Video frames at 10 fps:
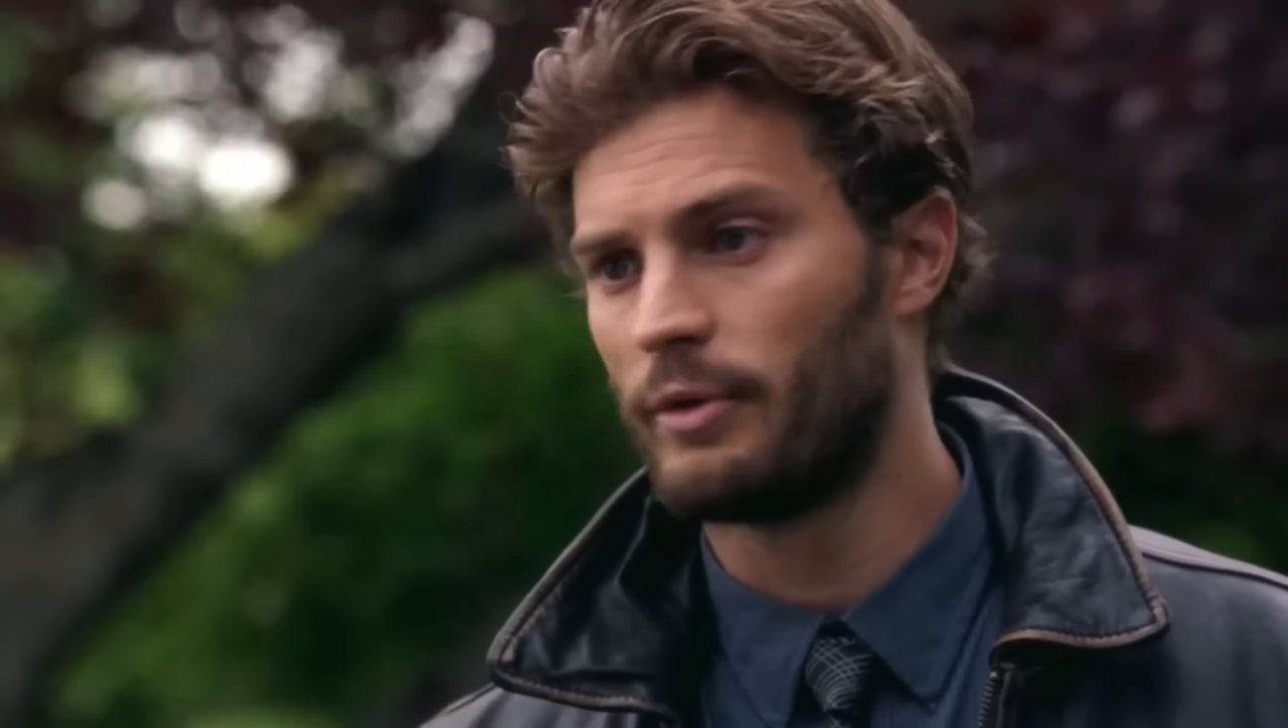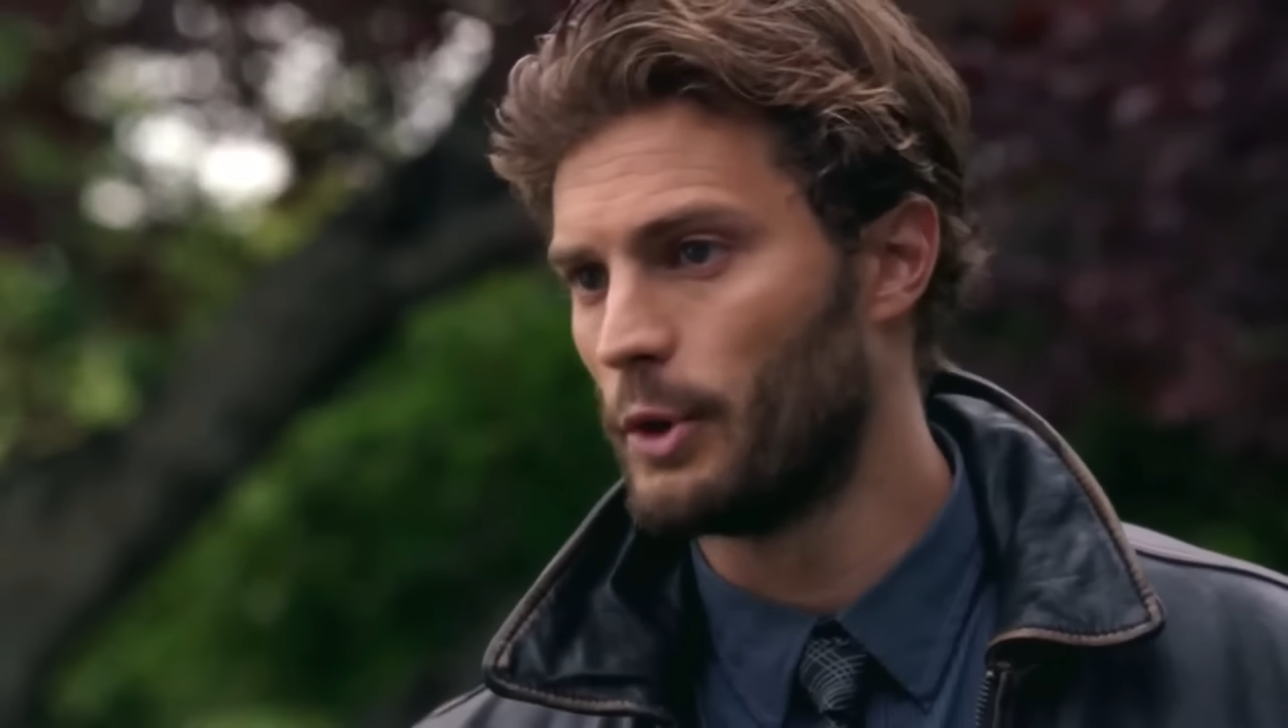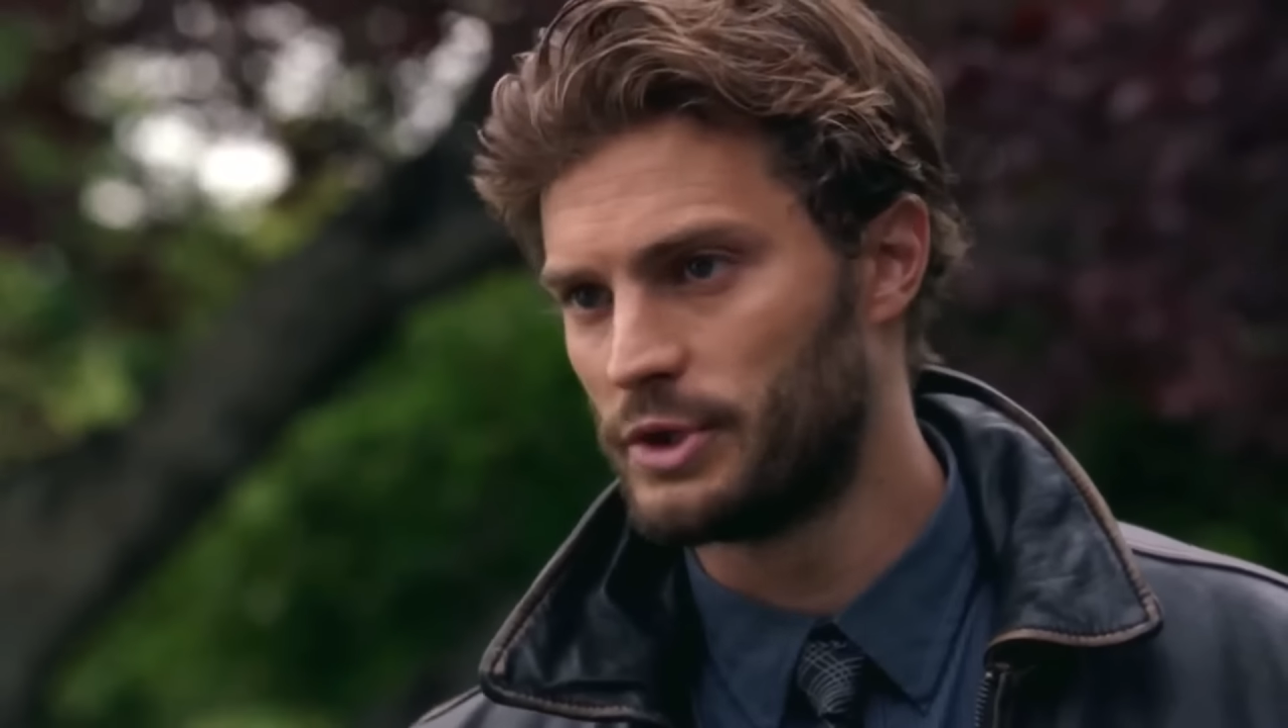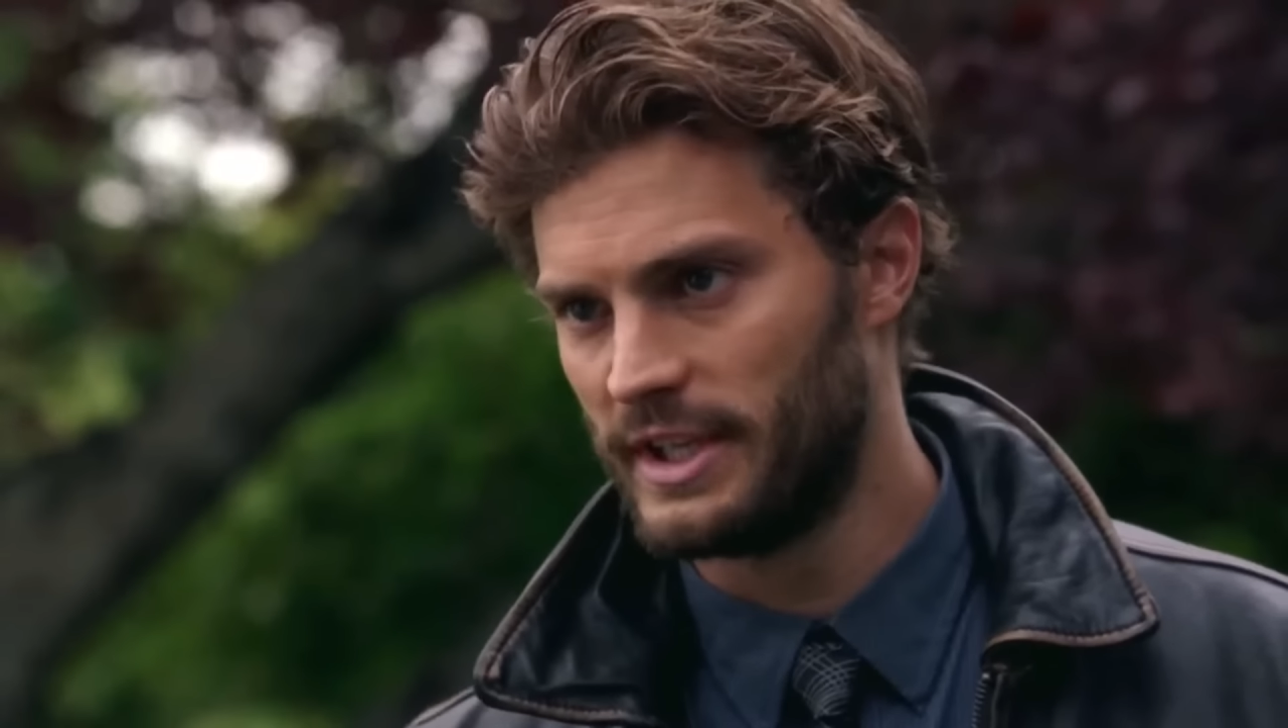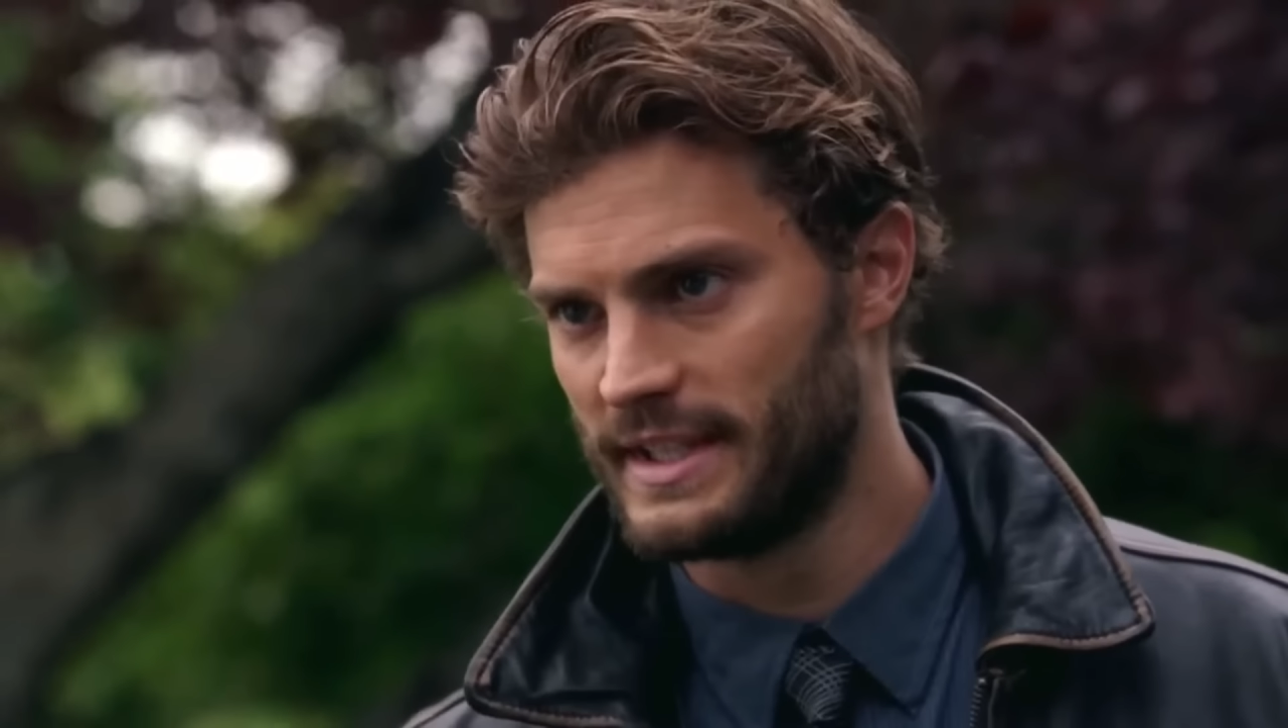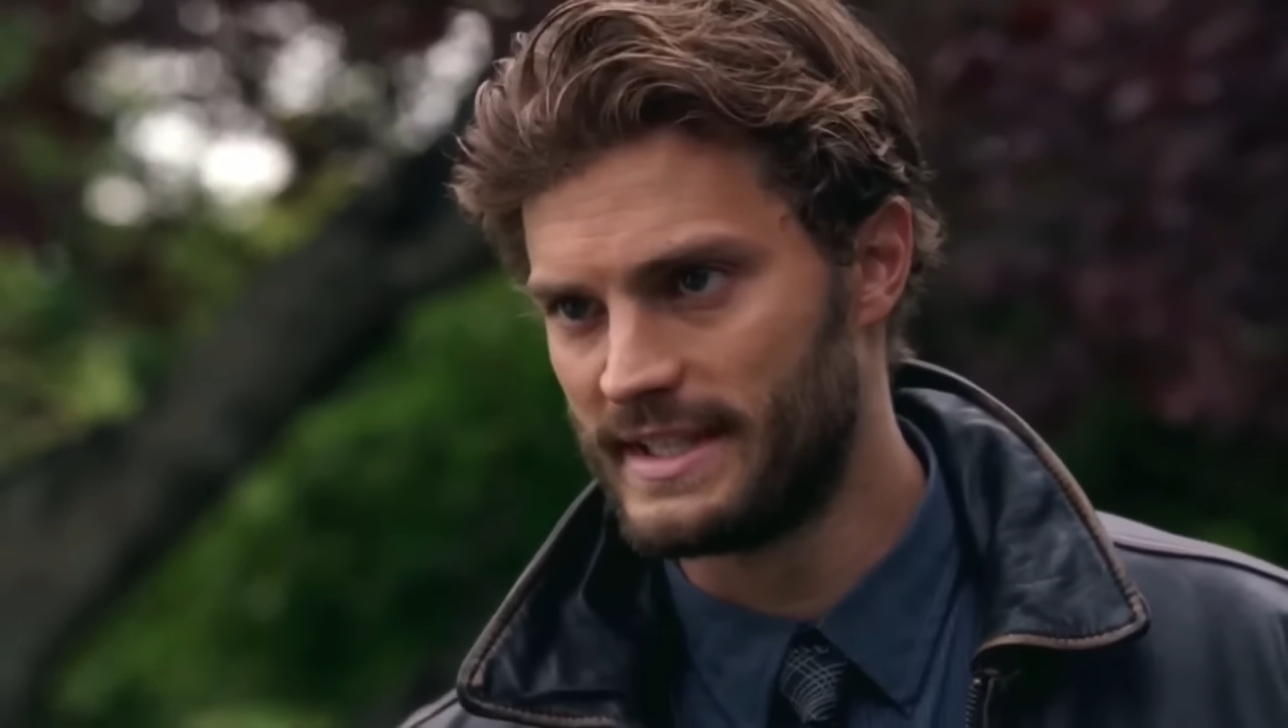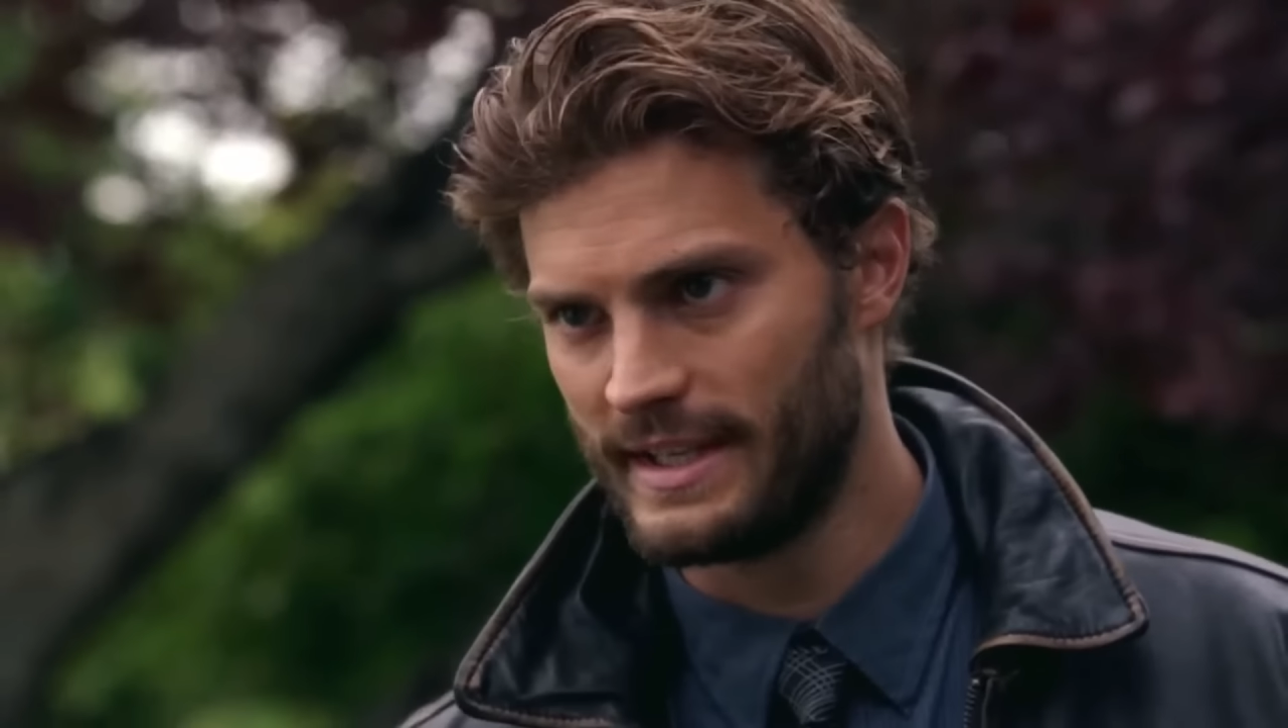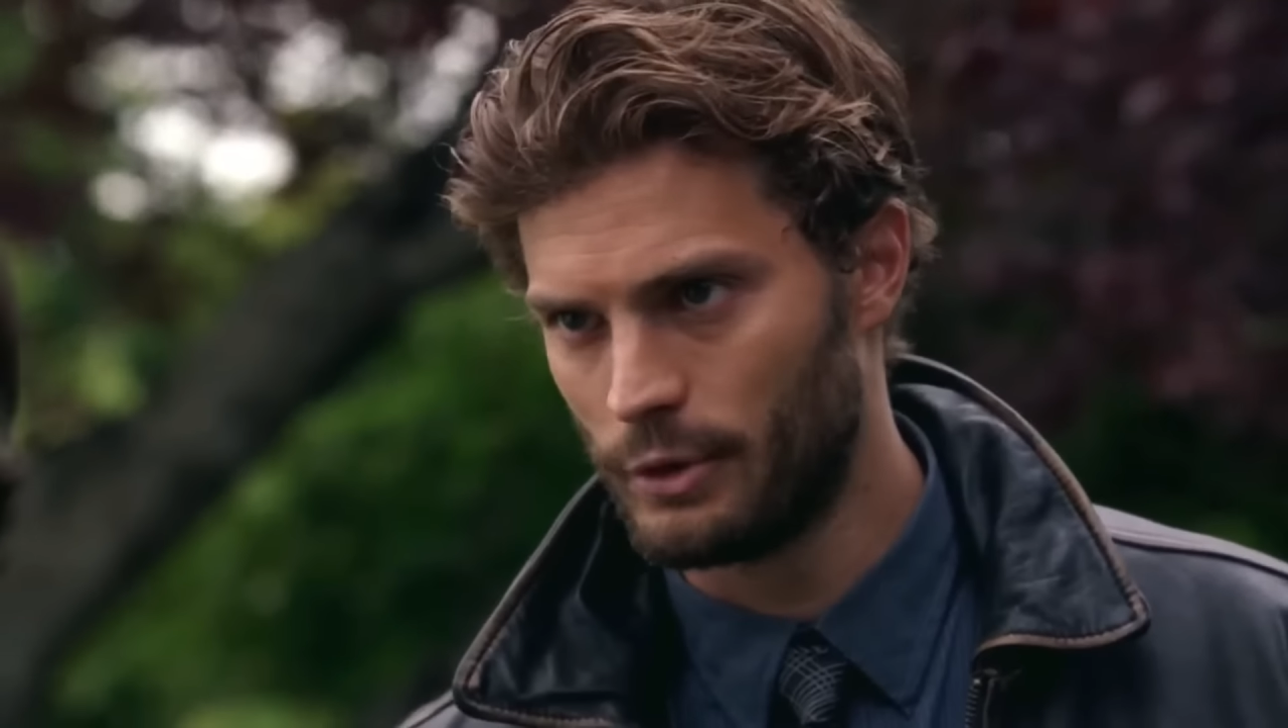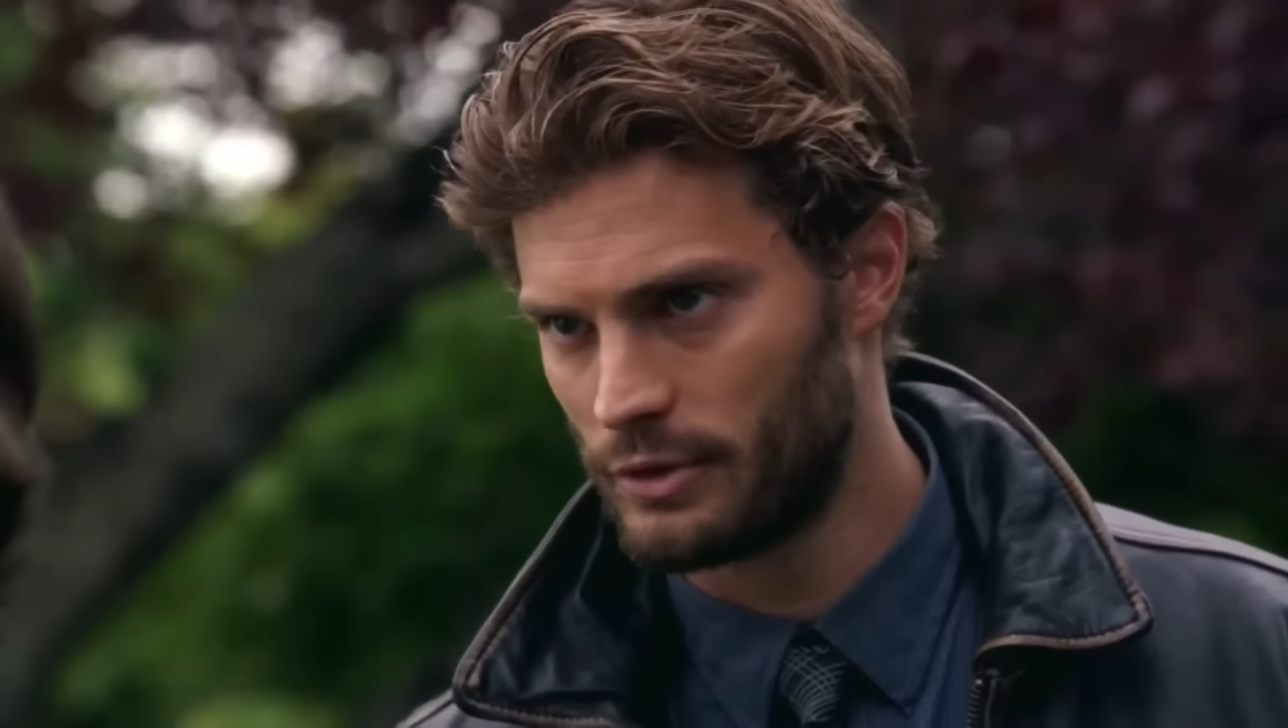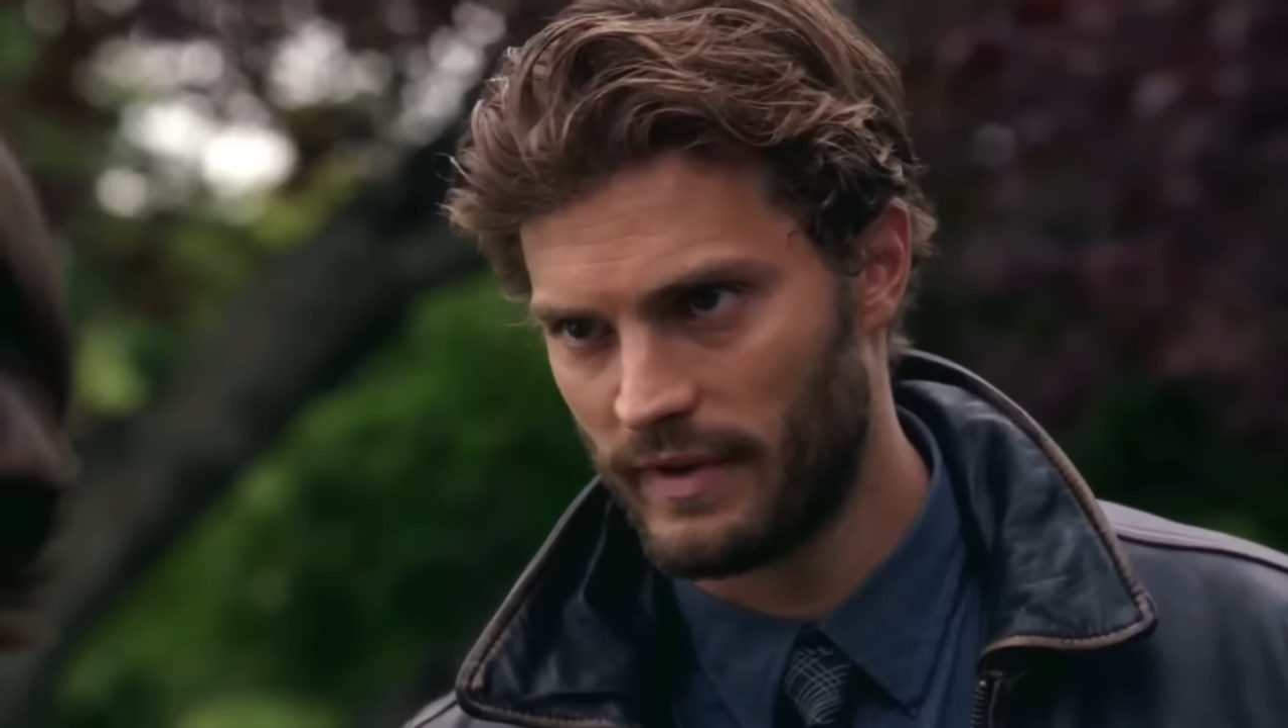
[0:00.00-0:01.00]
it's cool,
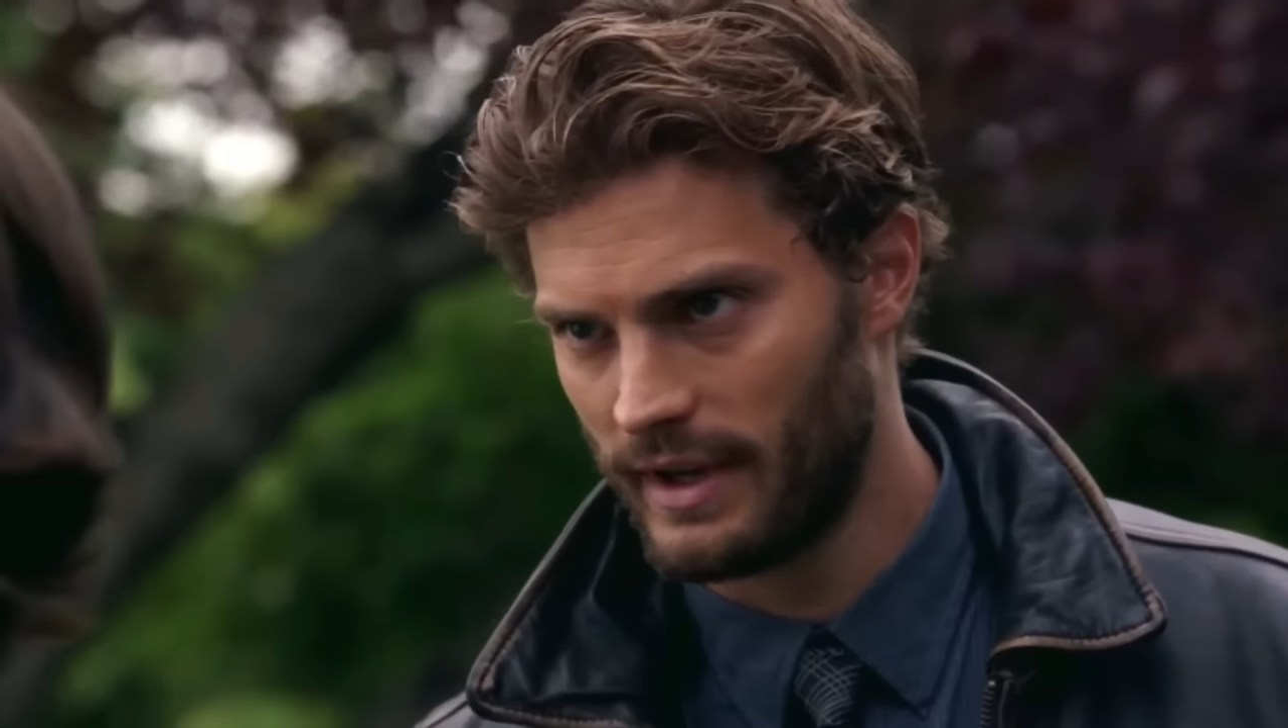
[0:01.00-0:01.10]
I'll find